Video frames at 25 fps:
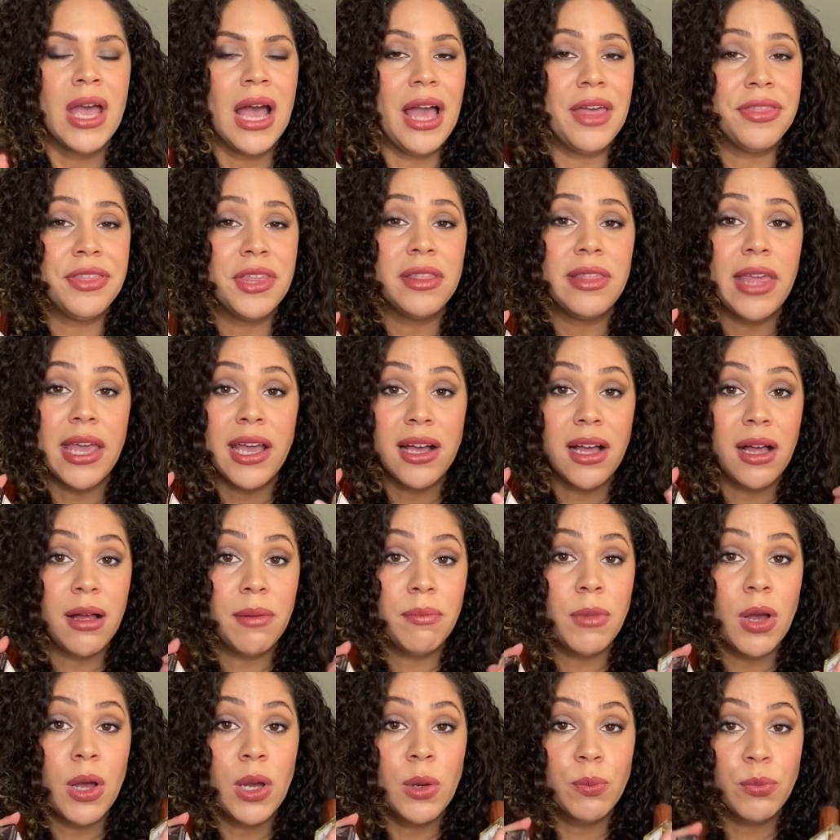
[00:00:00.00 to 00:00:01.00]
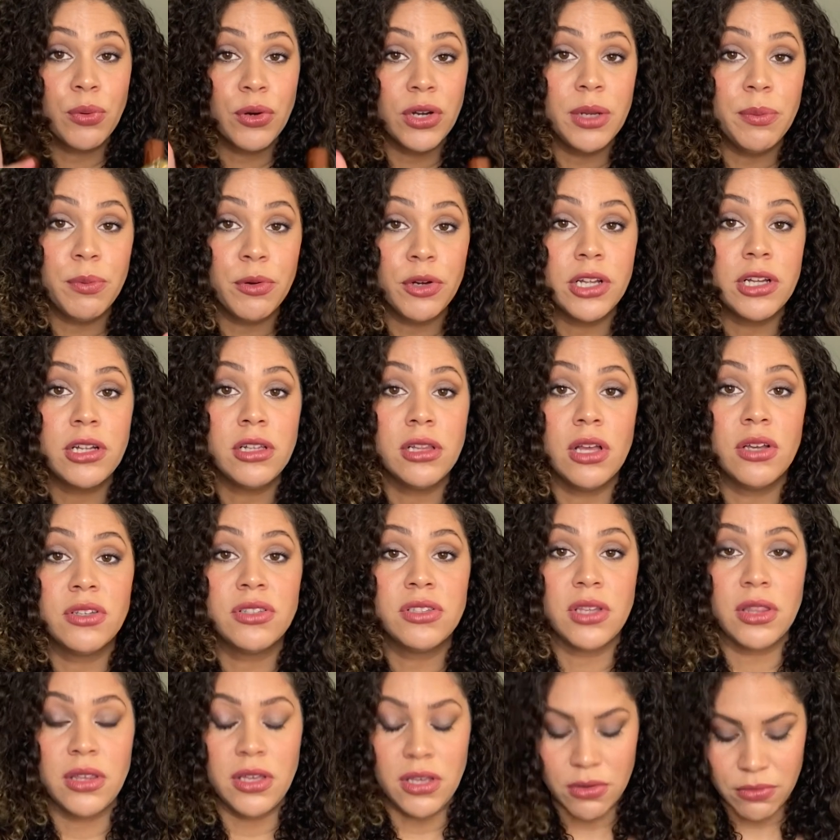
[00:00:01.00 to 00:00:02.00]
I think they come pretty
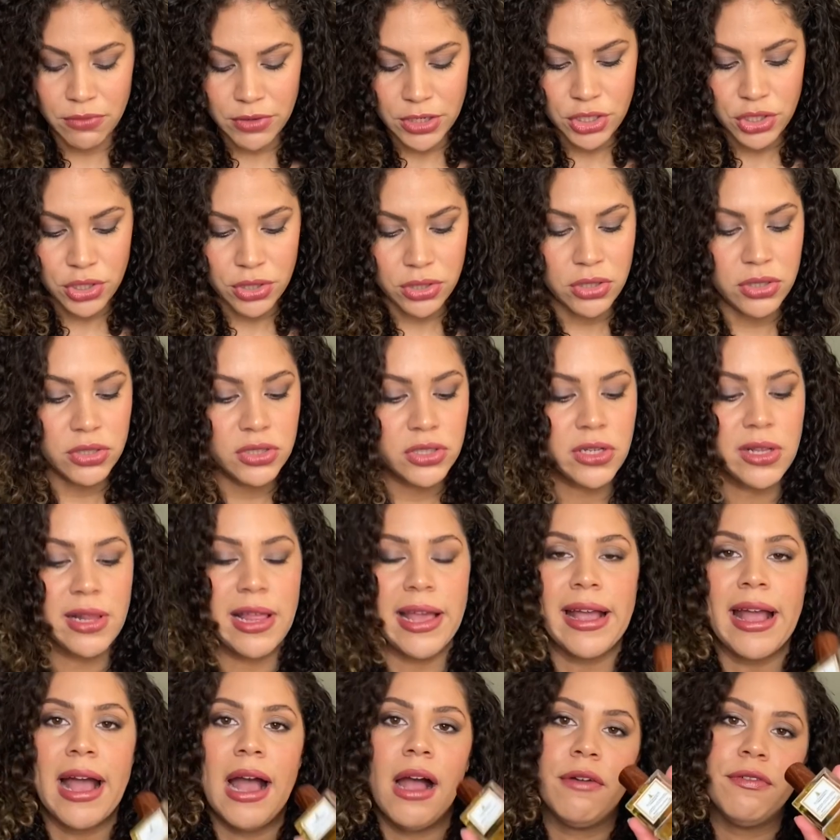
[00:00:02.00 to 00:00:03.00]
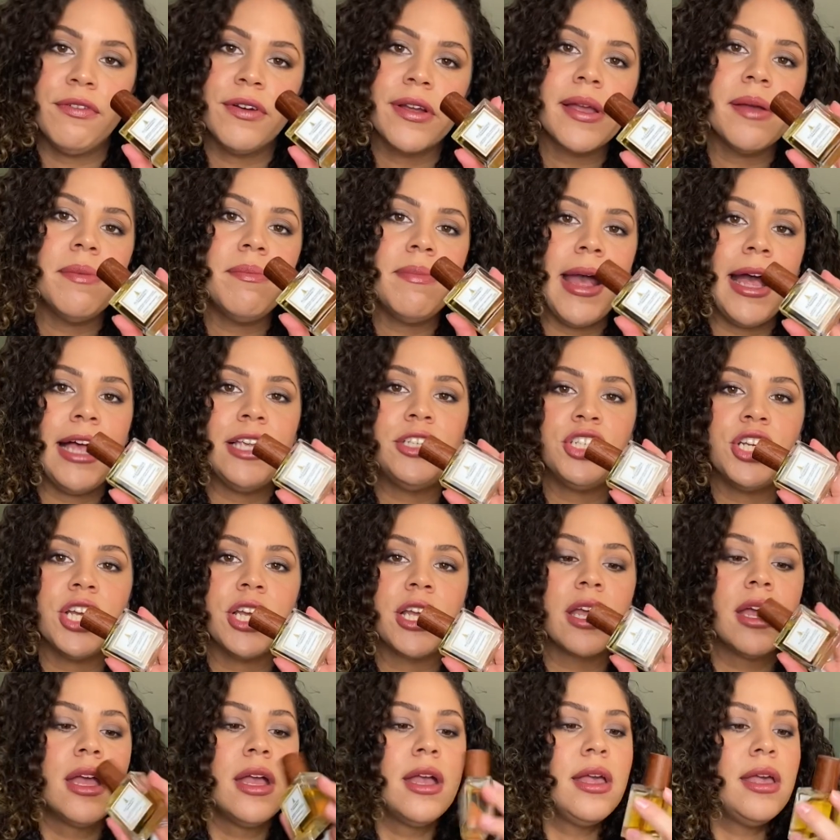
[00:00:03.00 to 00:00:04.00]
close to the original. So like African
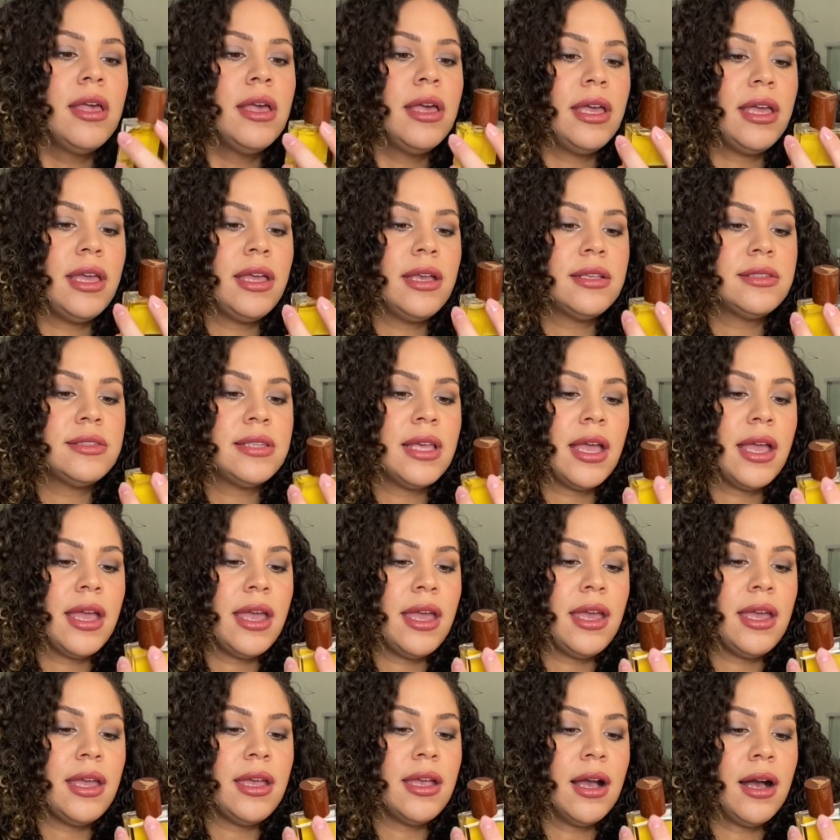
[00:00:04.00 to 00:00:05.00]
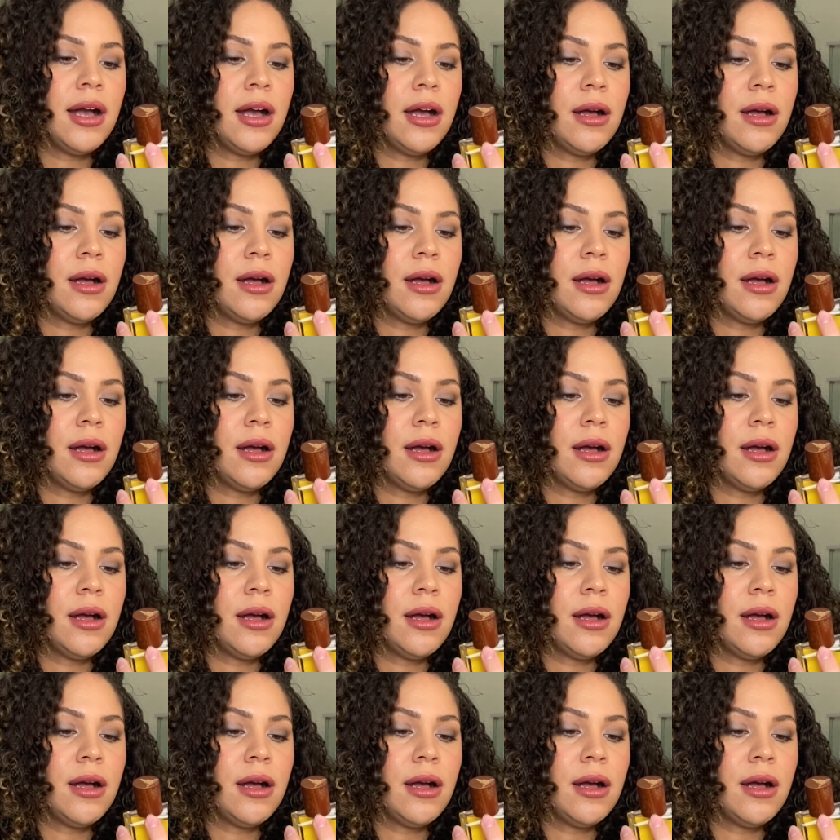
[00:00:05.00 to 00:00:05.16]
Magic is a